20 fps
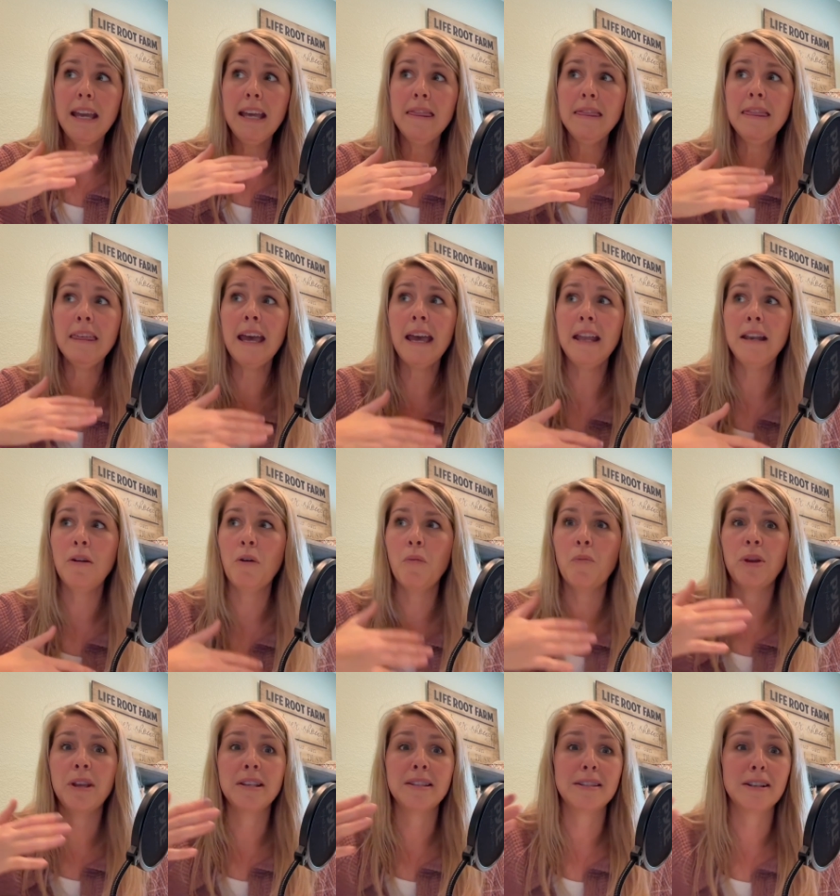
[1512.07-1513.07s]
and
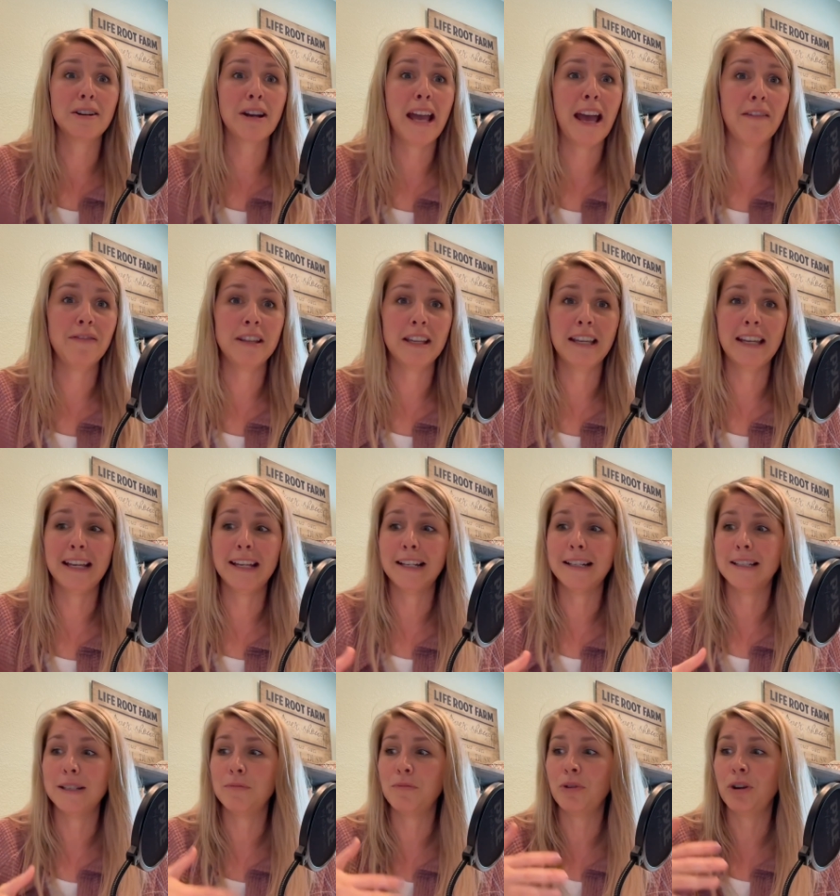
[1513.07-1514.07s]
then we started having
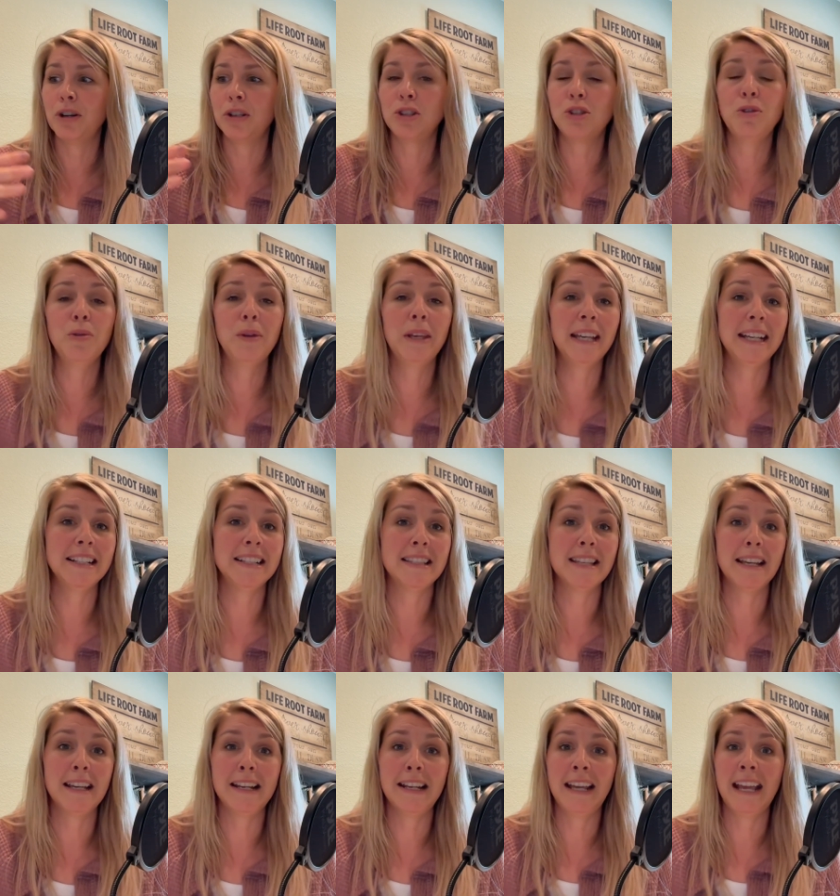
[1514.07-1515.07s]
kids, and we're 2
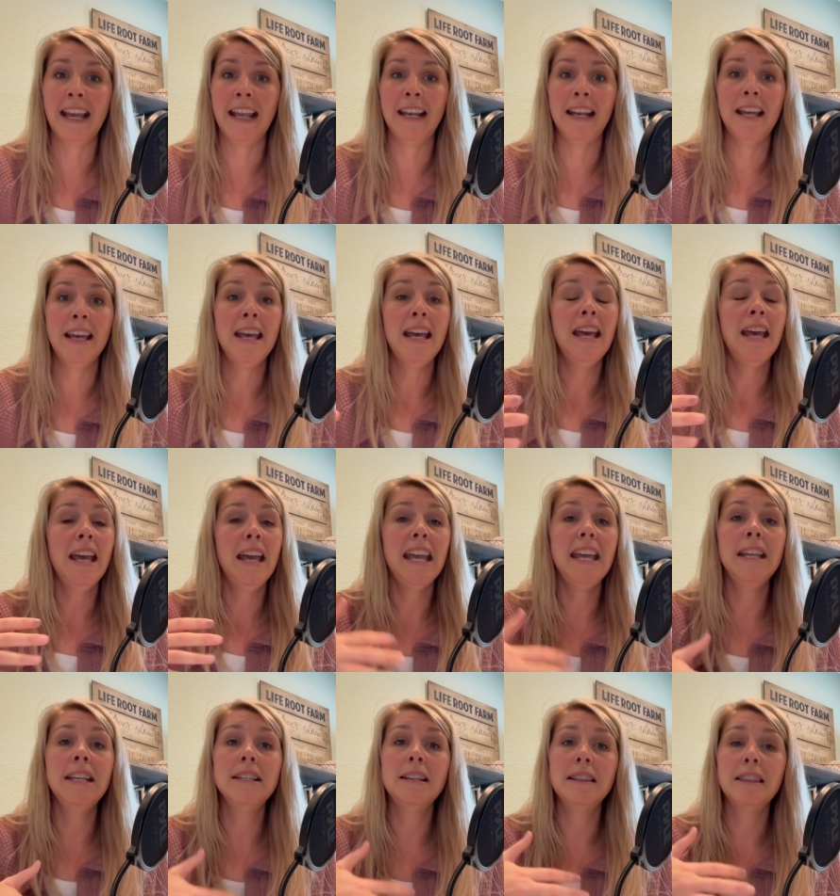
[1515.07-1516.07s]
kids in, and
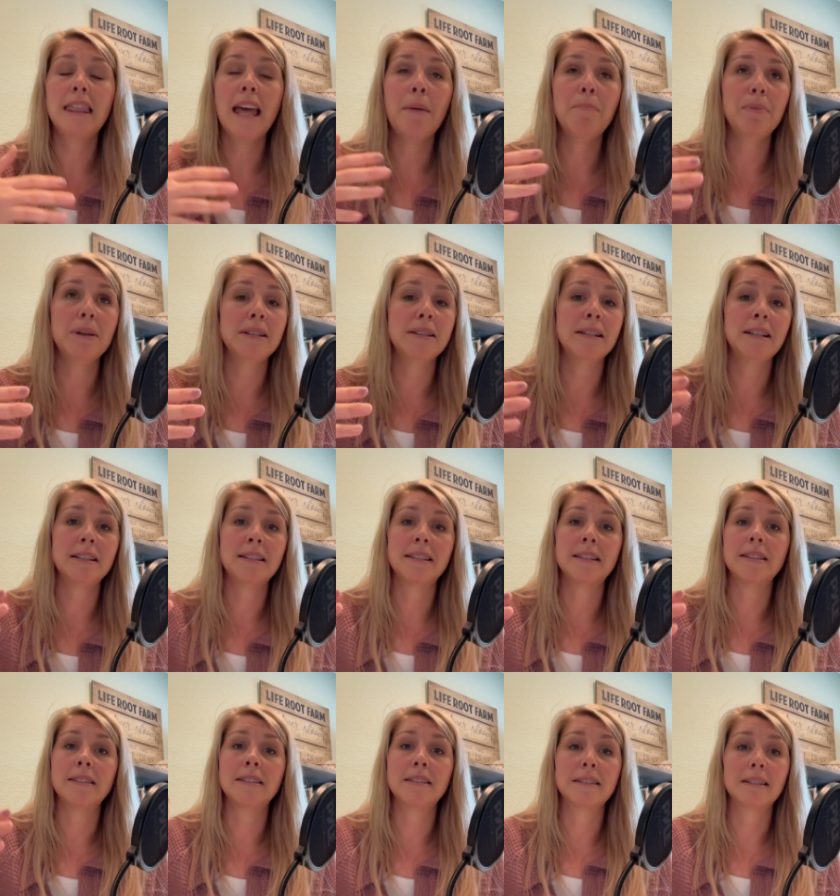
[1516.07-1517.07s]
that
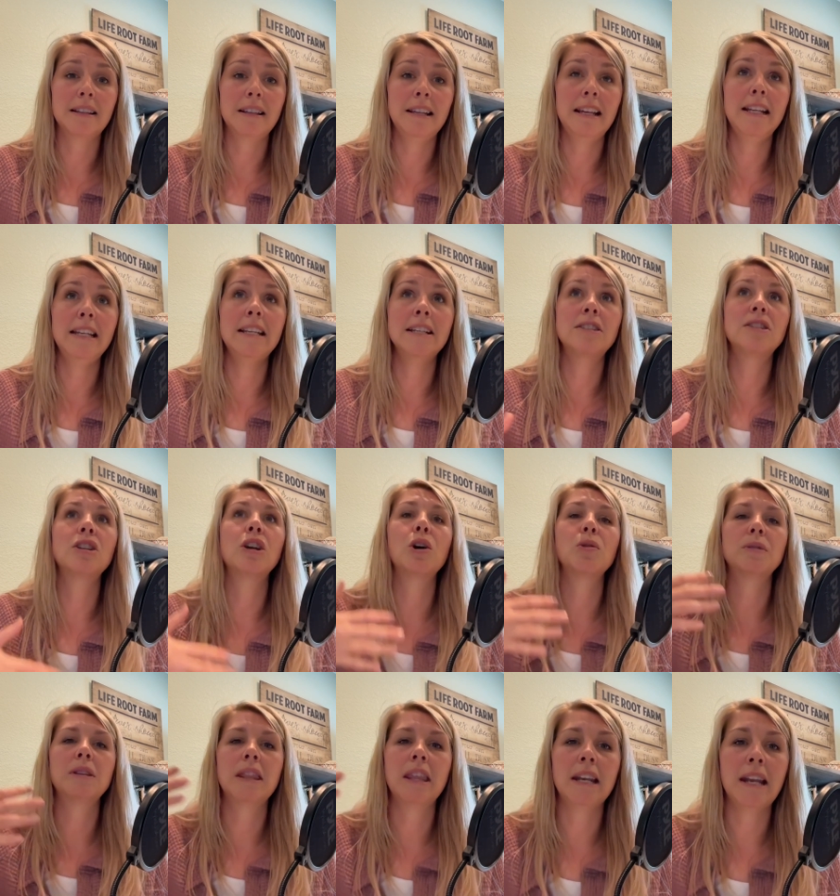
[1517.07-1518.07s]
business needs to
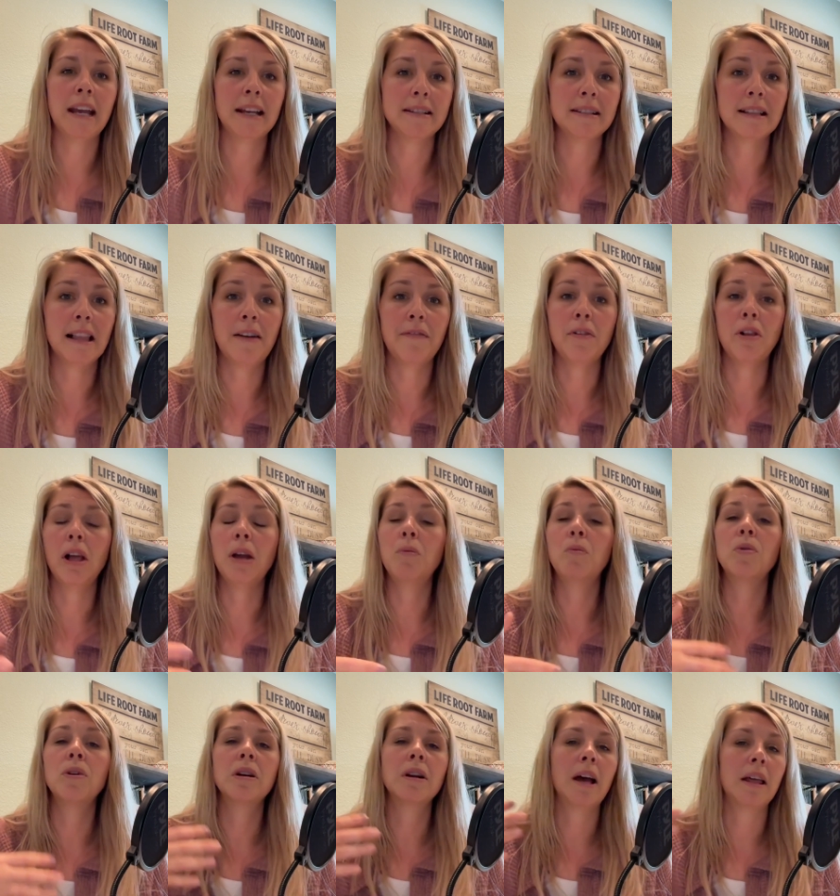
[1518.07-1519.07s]
go to the next level,
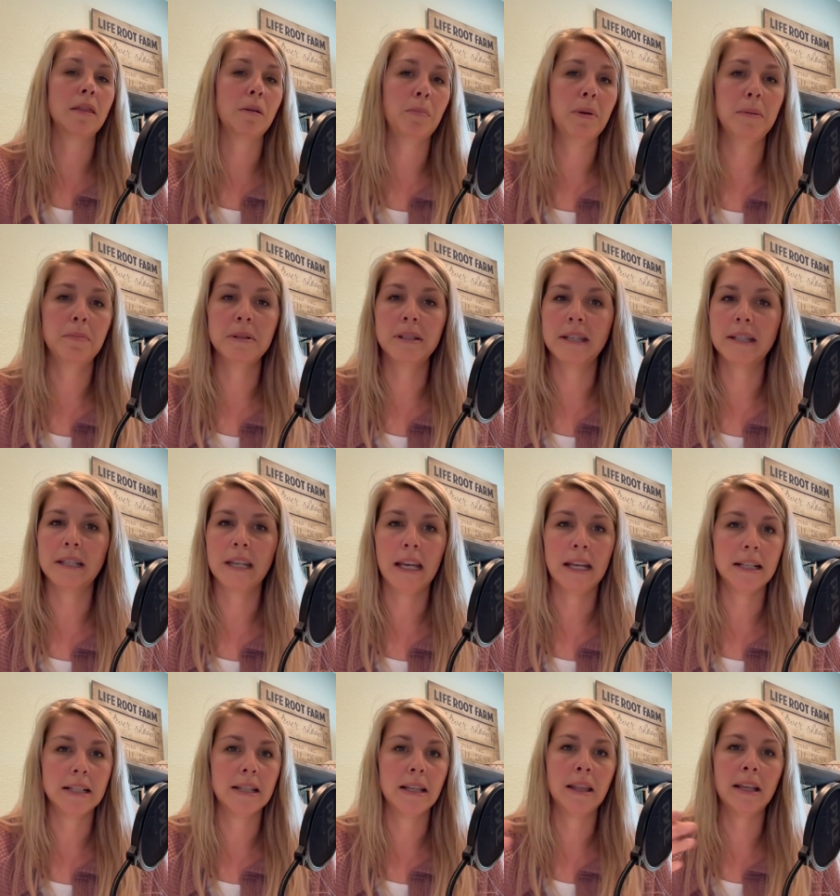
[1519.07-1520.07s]
and we're not the people to
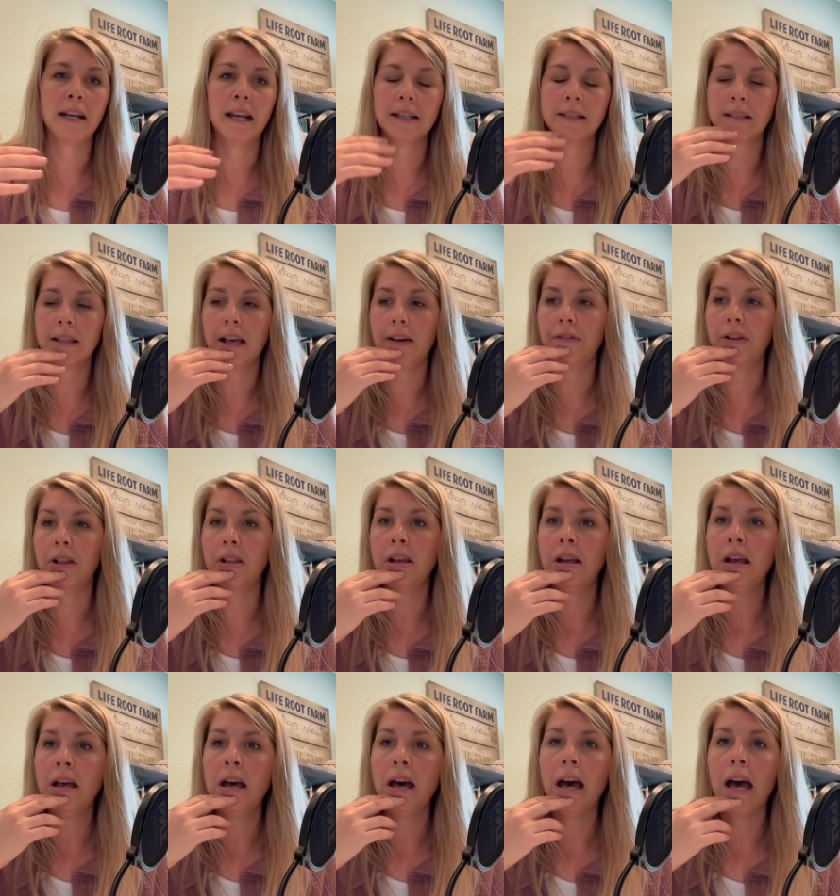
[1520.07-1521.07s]
take it to the next level.
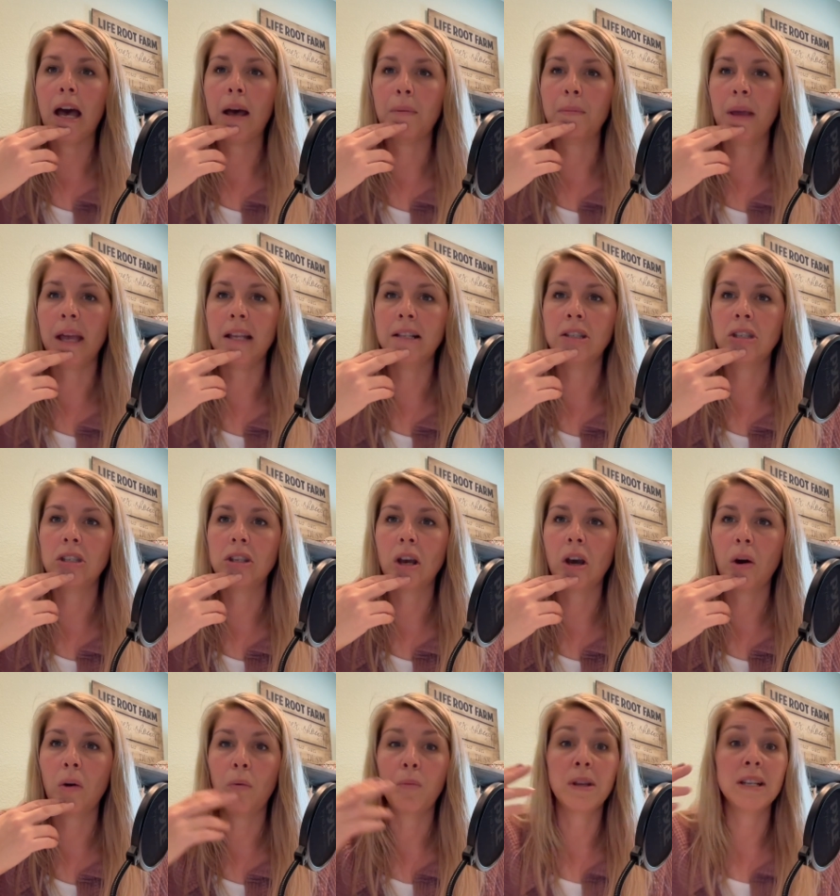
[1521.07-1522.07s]
And
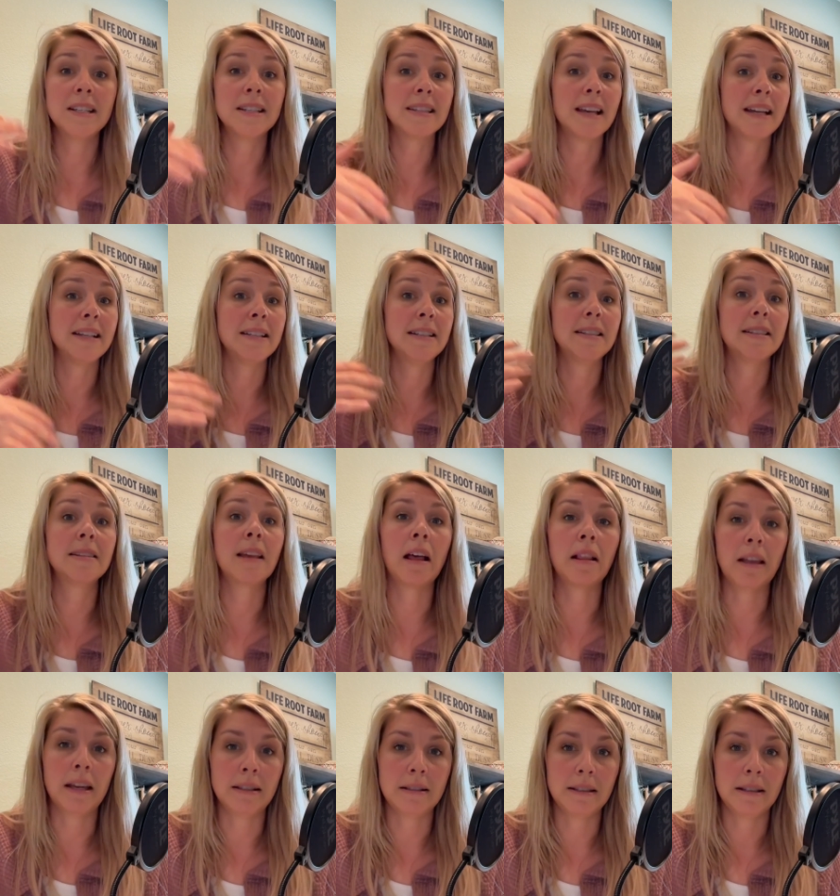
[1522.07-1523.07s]
so we decided to
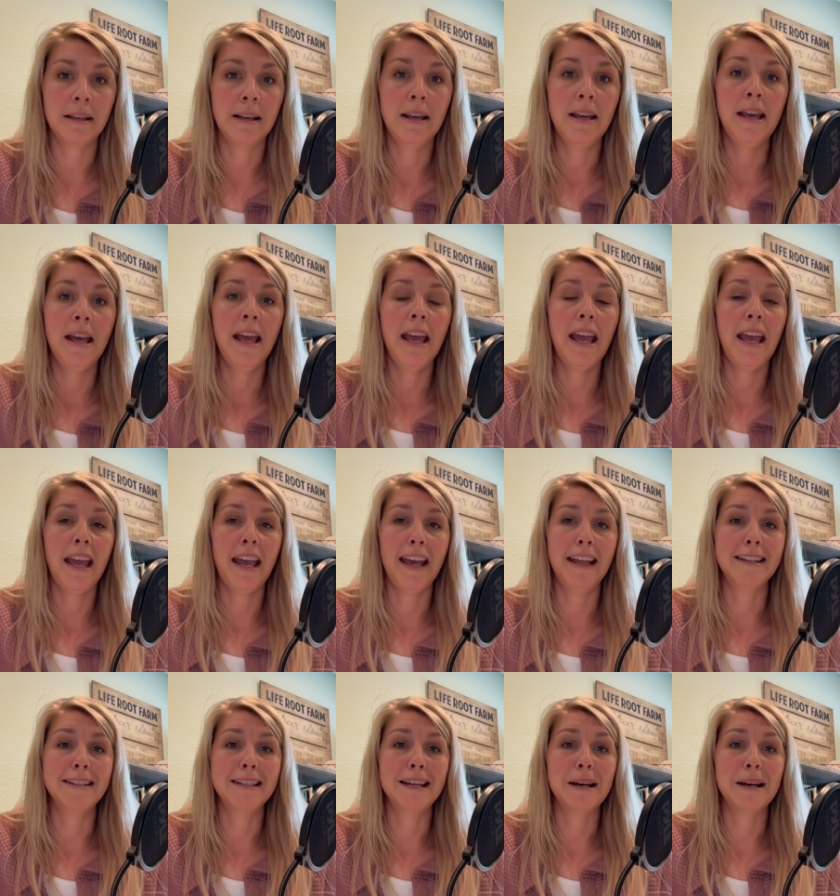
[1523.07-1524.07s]
sell it. and